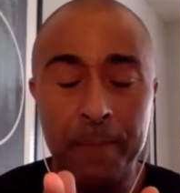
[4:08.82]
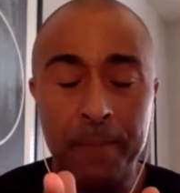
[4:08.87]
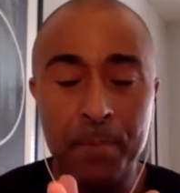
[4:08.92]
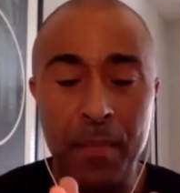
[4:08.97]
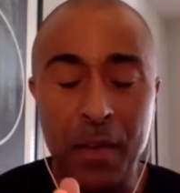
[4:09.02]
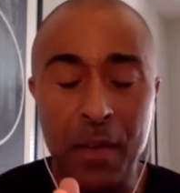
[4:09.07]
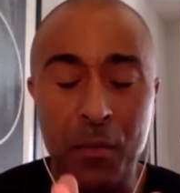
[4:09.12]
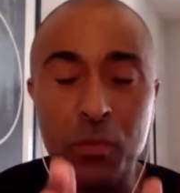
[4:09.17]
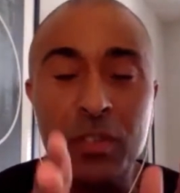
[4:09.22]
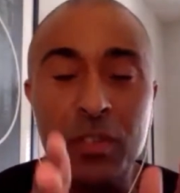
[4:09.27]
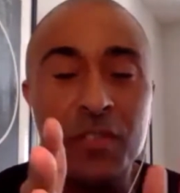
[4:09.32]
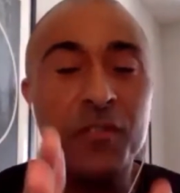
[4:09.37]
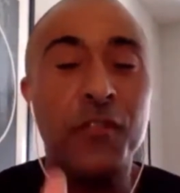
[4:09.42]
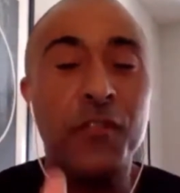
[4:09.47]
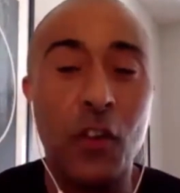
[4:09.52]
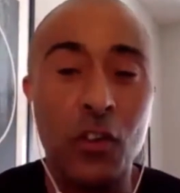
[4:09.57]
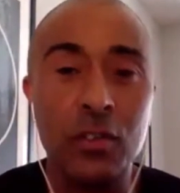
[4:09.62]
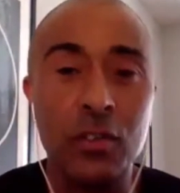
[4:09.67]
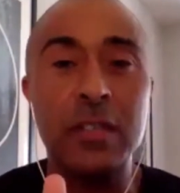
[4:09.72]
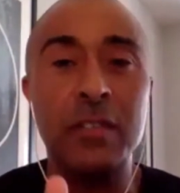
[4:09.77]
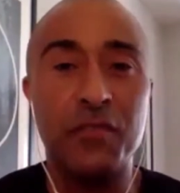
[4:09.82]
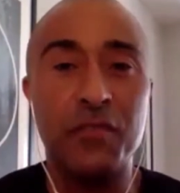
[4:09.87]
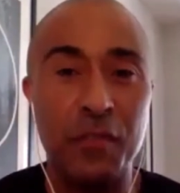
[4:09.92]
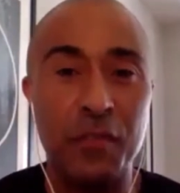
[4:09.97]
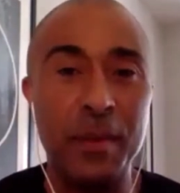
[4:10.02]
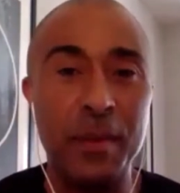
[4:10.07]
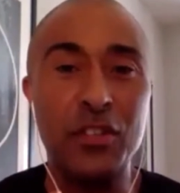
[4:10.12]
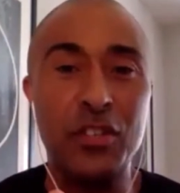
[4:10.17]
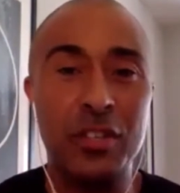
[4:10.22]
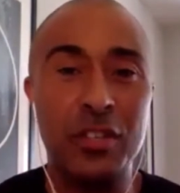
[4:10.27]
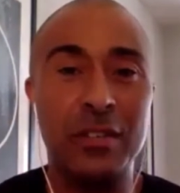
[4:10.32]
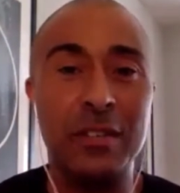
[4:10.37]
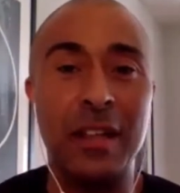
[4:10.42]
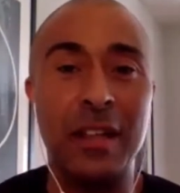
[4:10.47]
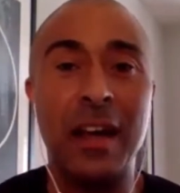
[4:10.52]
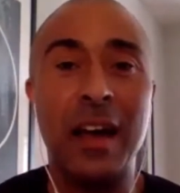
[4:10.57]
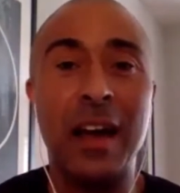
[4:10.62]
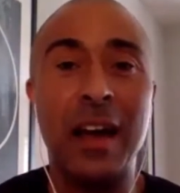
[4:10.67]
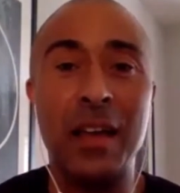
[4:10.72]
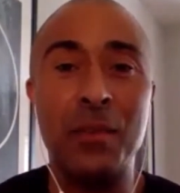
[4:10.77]
it was false information that
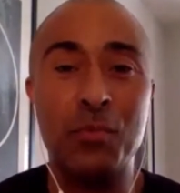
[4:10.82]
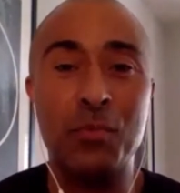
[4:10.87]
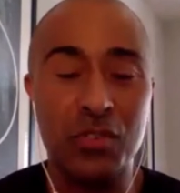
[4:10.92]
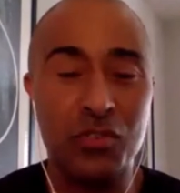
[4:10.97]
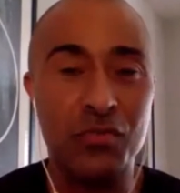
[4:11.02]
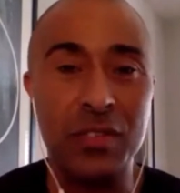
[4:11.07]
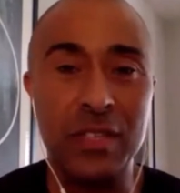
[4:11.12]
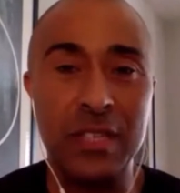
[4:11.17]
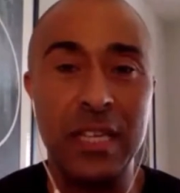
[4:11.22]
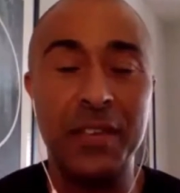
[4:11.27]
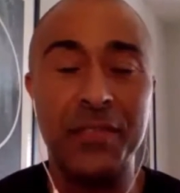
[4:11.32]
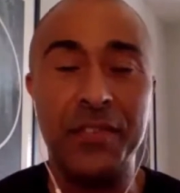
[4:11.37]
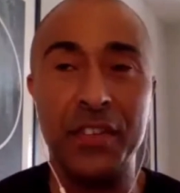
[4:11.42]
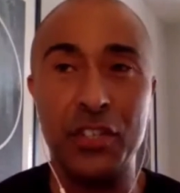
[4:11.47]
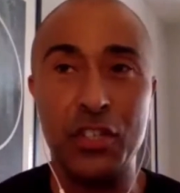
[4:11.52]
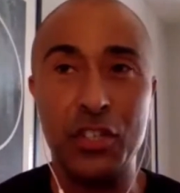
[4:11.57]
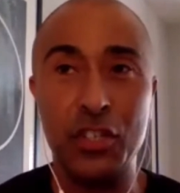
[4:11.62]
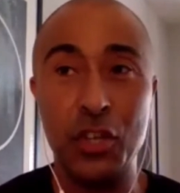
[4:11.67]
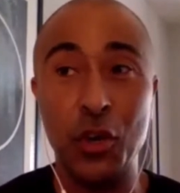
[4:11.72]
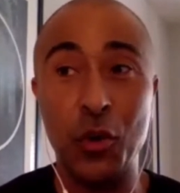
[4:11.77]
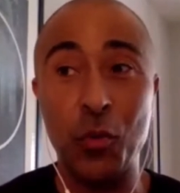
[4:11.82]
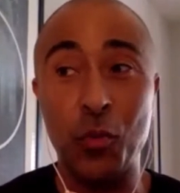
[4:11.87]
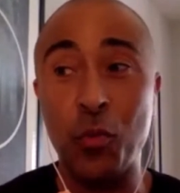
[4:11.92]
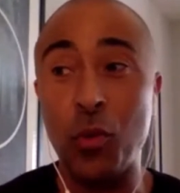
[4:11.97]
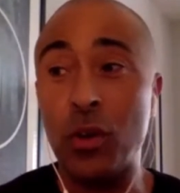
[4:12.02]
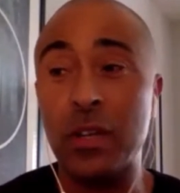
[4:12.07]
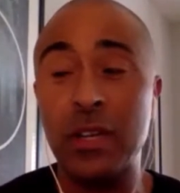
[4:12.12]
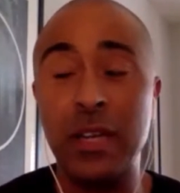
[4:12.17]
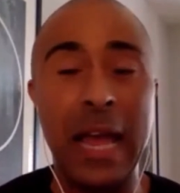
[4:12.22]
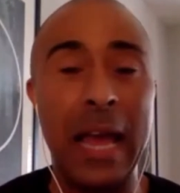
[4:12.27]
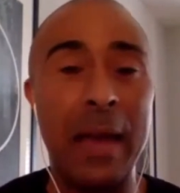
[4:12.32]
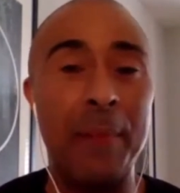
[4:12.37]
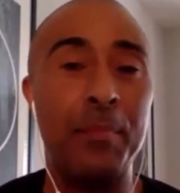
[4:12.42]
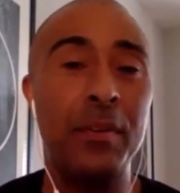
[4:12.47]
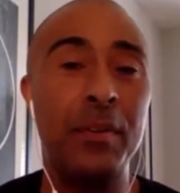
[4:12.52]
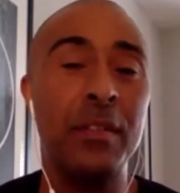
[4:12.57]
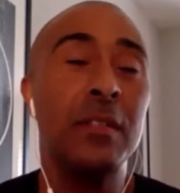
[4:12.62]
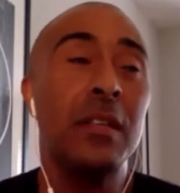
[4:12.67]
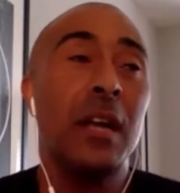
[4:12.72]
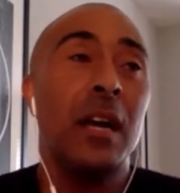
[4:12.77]
I was receiving. So what had
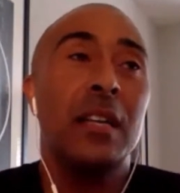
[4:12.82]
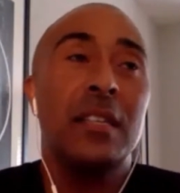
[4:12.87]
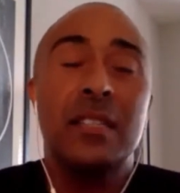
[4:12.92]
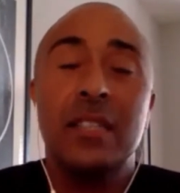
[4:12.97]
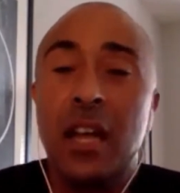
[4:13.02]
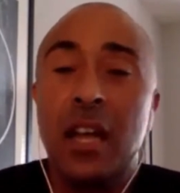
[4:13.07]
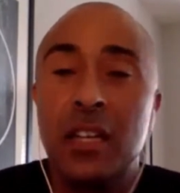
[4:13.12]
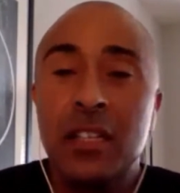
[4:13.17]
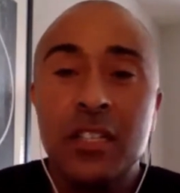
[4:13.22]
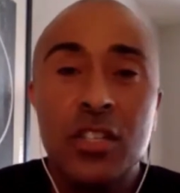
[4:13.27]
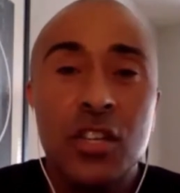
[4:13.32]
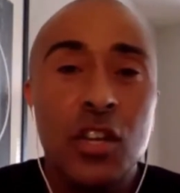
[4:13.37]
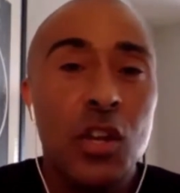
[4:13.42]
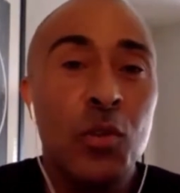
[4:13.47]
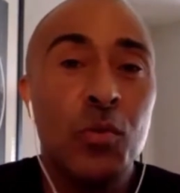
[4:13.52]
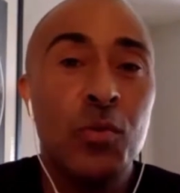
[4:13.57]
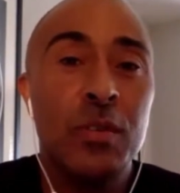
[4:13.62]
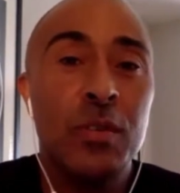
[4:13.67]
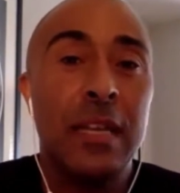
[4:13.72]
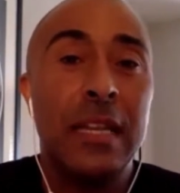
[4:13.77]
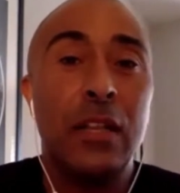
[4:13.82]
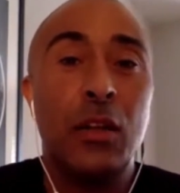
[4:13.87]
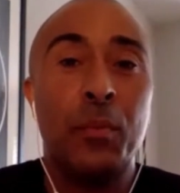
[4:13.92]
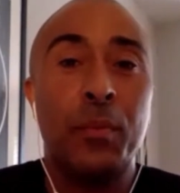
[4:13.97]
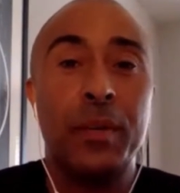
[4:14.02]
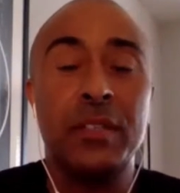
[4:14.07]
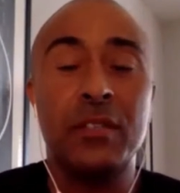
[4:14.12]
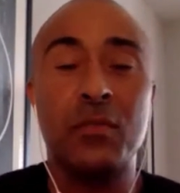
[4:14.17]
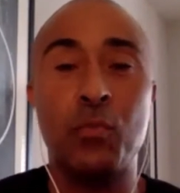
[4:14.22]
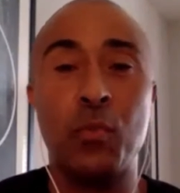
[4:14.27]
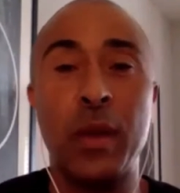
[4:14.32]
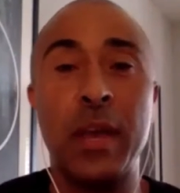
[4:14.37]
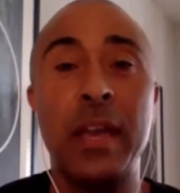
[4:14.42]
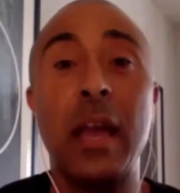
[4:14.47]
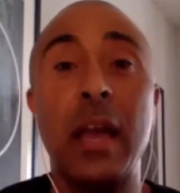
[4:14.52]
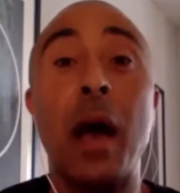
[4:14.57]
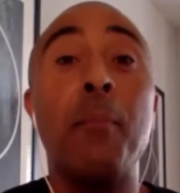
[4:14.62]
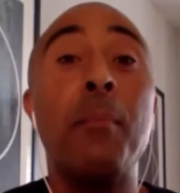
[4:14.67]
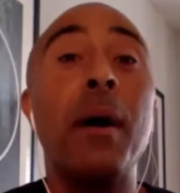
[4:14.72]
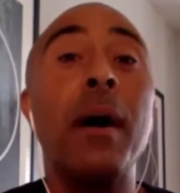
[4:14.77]
happened, I started to lose a little bit of weight
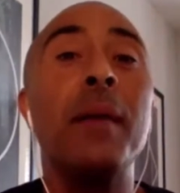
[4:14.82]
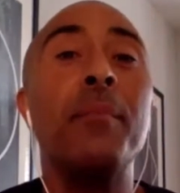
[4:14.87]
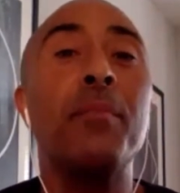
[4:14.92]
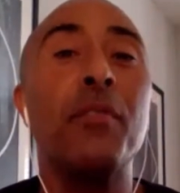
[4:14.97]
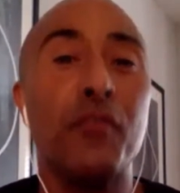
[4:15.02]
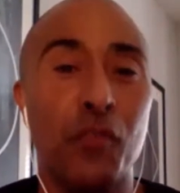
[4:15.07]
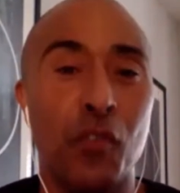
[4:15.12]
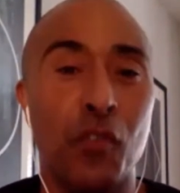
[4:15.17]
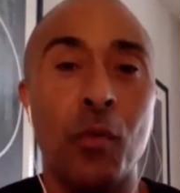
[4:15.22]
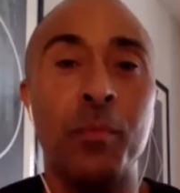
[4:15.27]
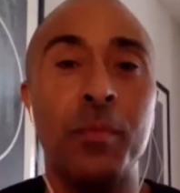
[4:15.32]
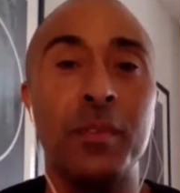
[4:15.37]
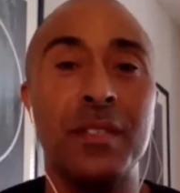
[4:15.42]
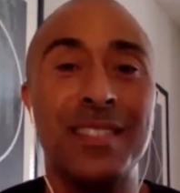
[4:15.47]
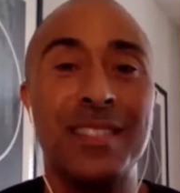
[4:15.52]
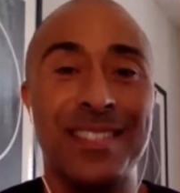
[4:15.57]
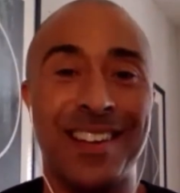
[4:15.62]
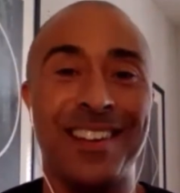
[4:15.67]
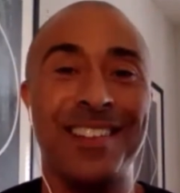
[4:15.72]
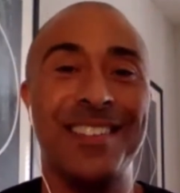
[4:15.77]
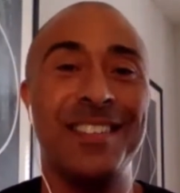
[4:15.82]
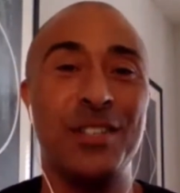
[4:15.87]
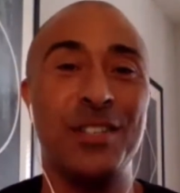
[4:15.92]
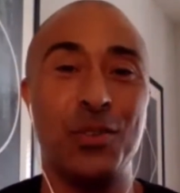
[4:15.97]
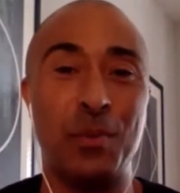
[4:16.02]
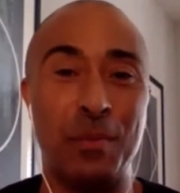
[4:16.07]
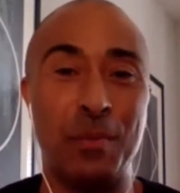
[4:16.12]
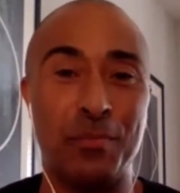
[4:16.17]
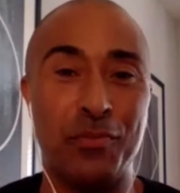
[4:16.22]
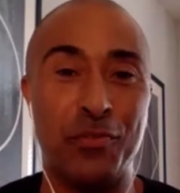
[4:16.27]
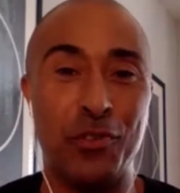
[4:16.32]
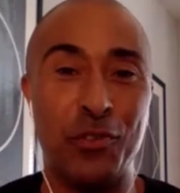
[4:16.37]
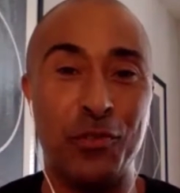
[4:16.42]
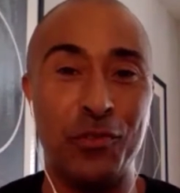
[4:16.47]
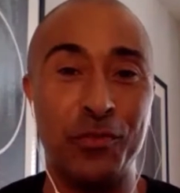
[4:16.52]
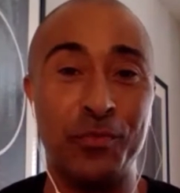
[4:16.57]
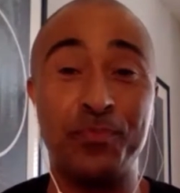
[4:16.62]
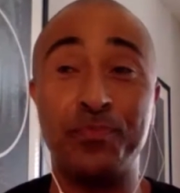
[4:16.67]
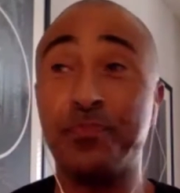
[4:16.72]
and my performance started to improve.